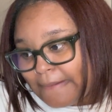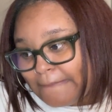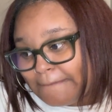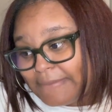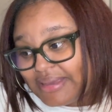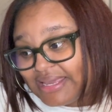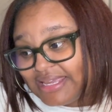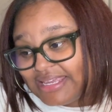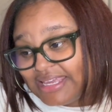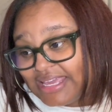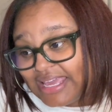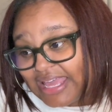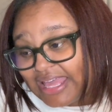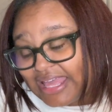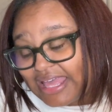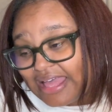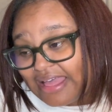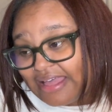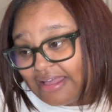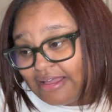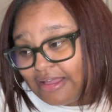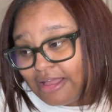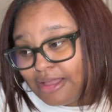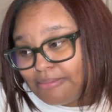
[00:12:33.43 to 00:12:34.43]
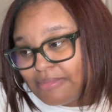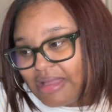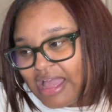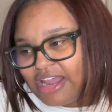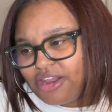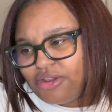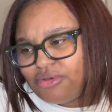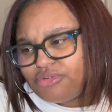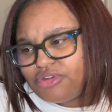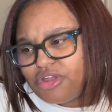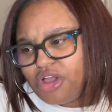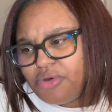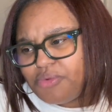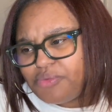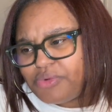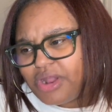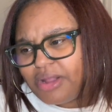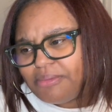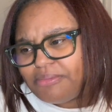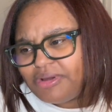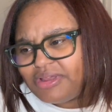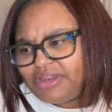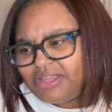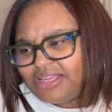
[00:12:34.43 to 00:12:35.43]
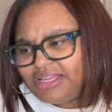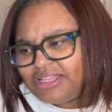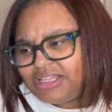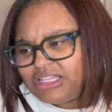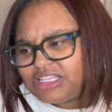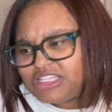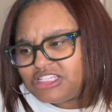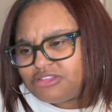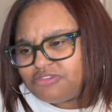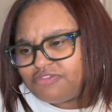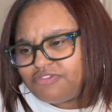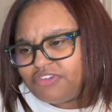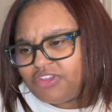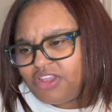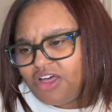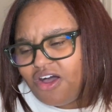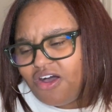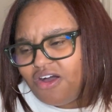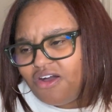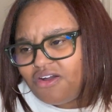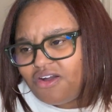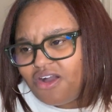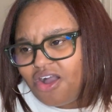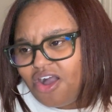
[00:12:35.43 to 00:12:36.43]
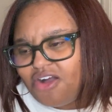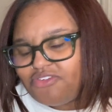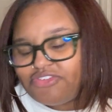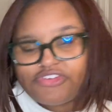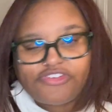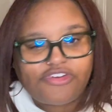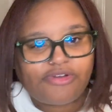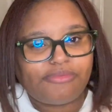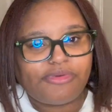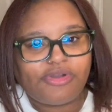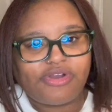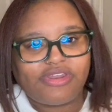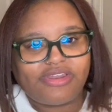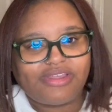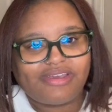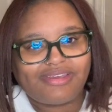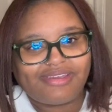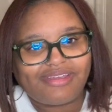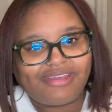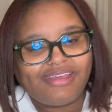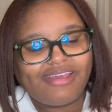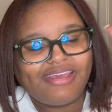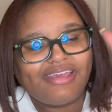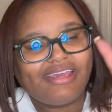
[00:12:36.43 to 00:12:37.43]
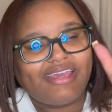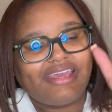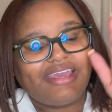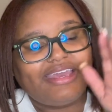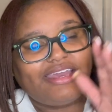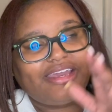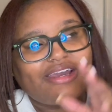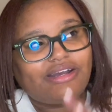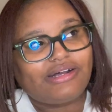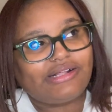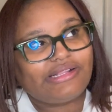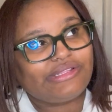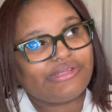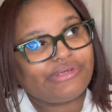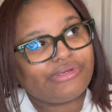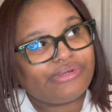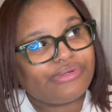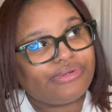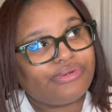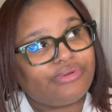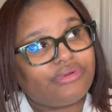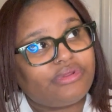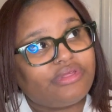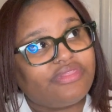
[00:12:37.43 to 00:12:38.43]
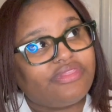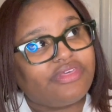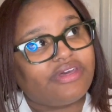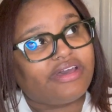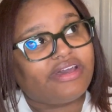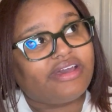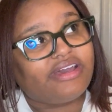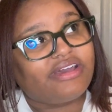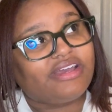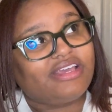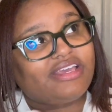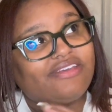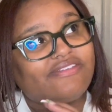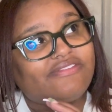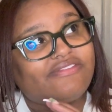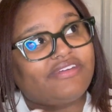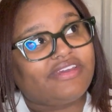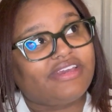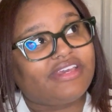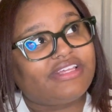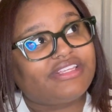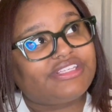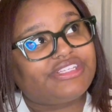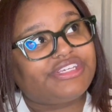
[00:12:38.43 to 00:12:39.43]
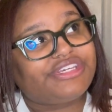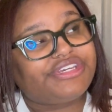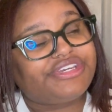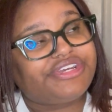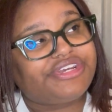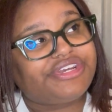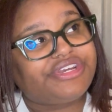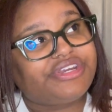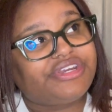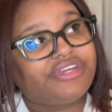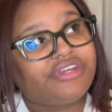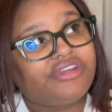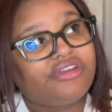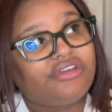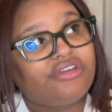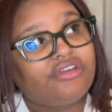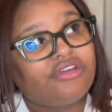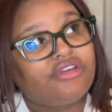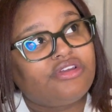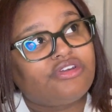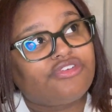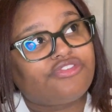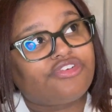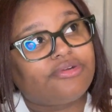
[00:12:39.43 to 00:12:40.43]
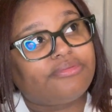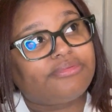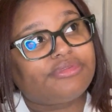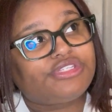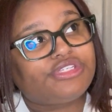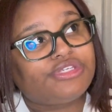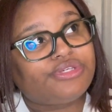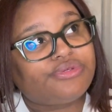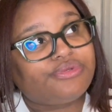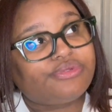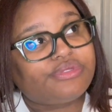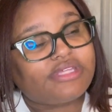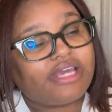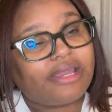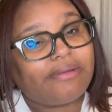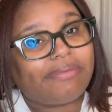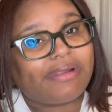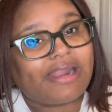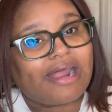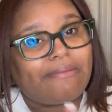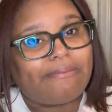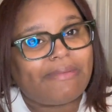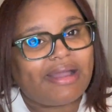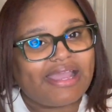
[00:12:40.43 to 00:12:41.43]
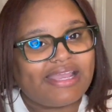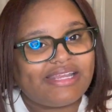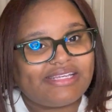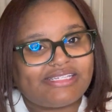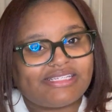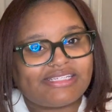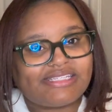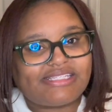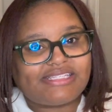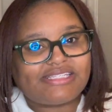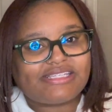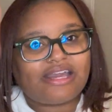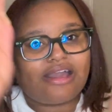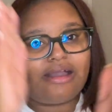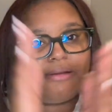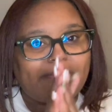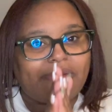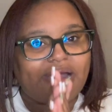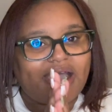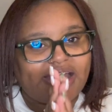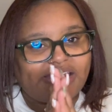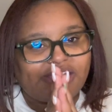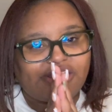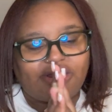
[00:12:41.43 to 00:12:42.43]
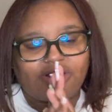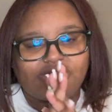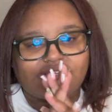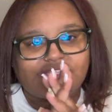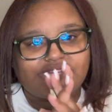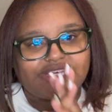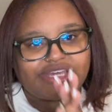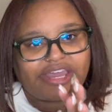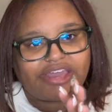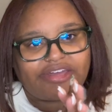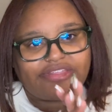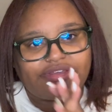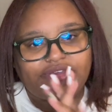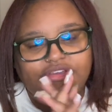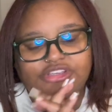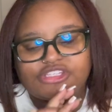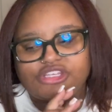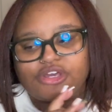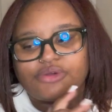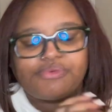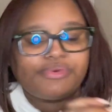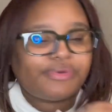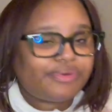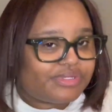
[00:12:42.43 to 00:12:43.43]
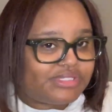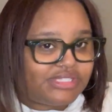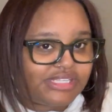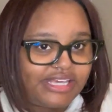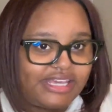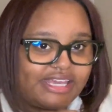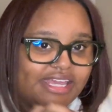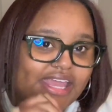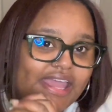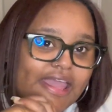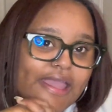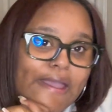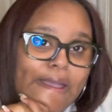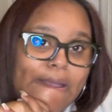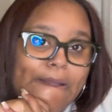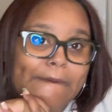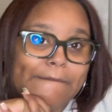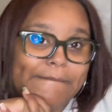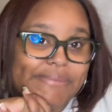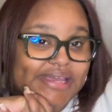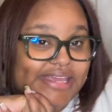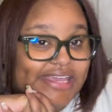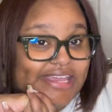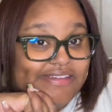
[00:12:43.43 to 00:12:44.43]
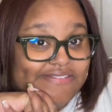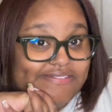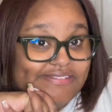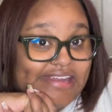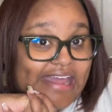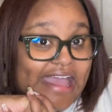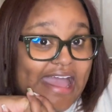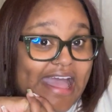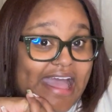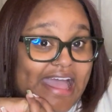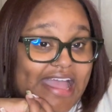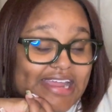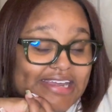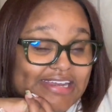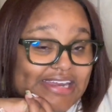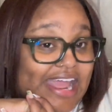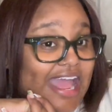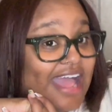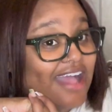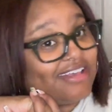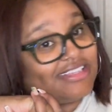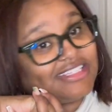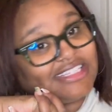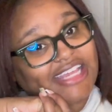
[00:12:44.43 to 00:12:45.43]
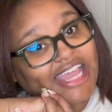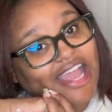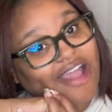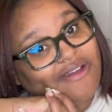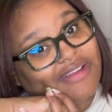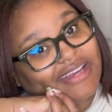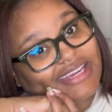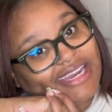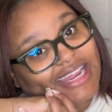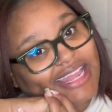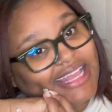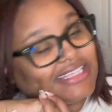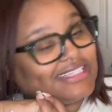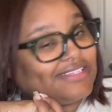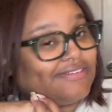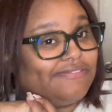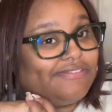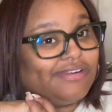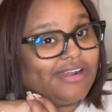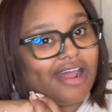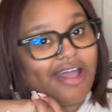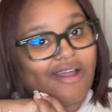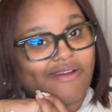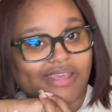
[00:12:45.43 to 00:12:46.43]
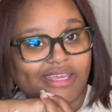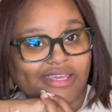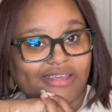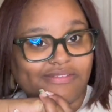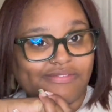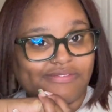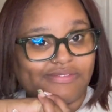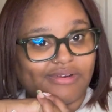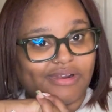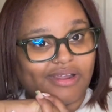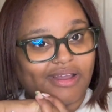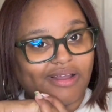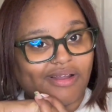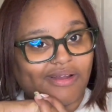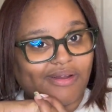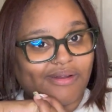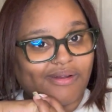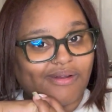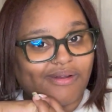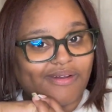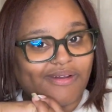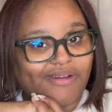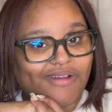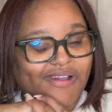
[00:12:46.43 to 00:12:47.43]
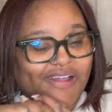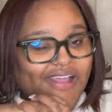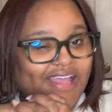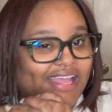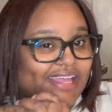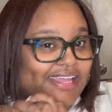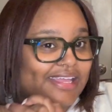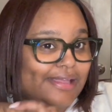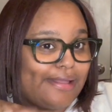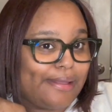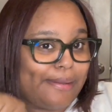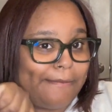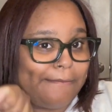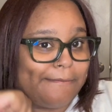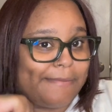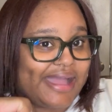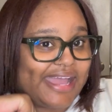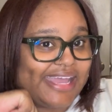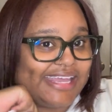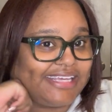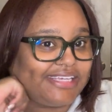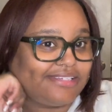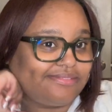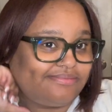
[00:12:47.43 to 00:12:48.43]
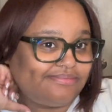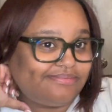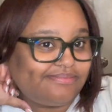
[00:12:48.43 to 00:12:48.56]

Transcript: But yeah, I don't know where I'm gonna end this vlog off, if I'm gonna include the event here from Tuesday, but I might just combine it all together. So we'll see. But if not, I'll see y'all in the next vloggy vlog. Bye.